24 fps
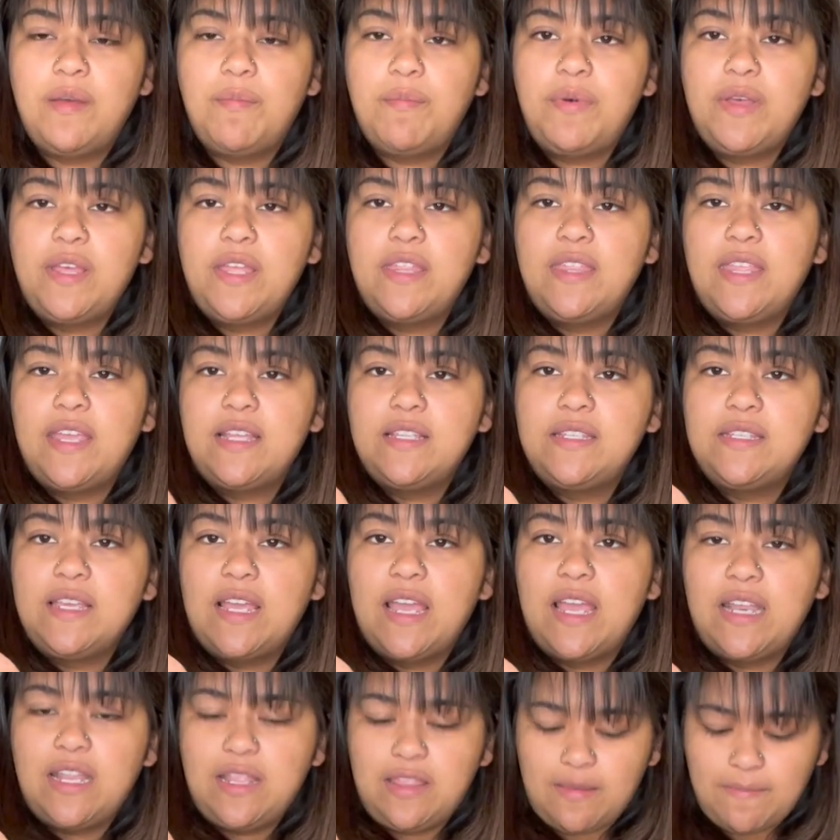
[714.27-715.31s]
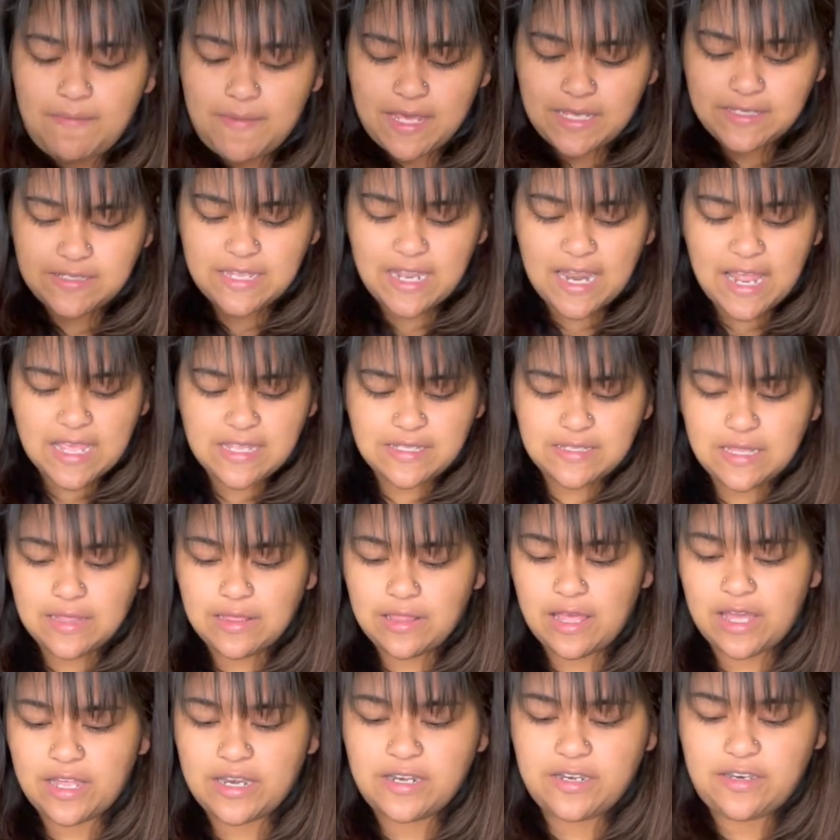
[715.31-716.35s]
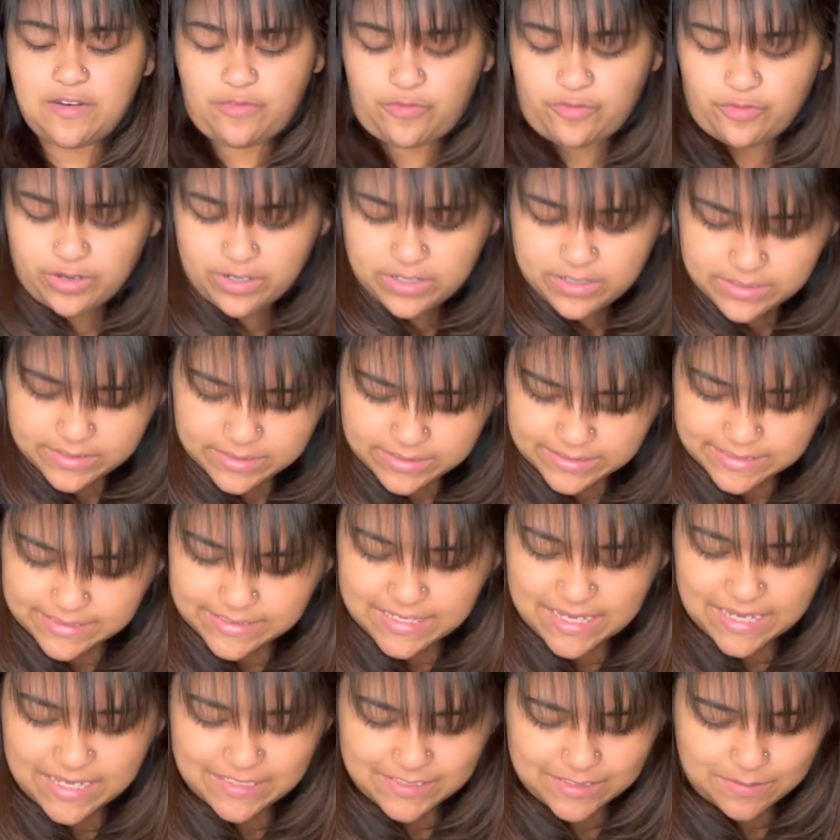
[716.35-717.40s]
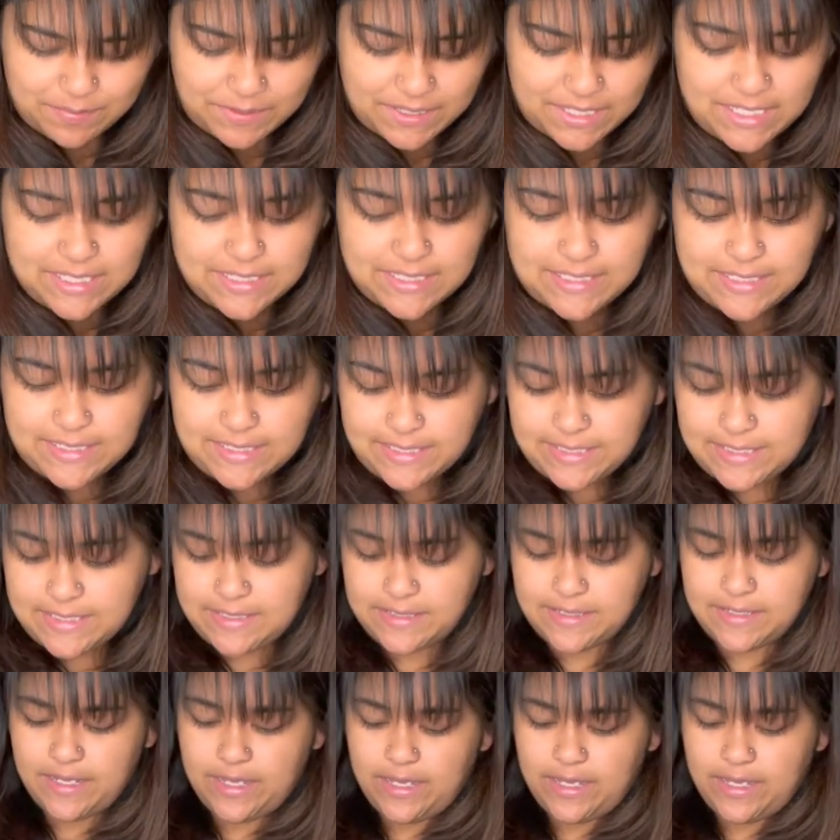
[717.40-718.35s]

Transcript: But that's kind of the mix. It has a lot of different size pieces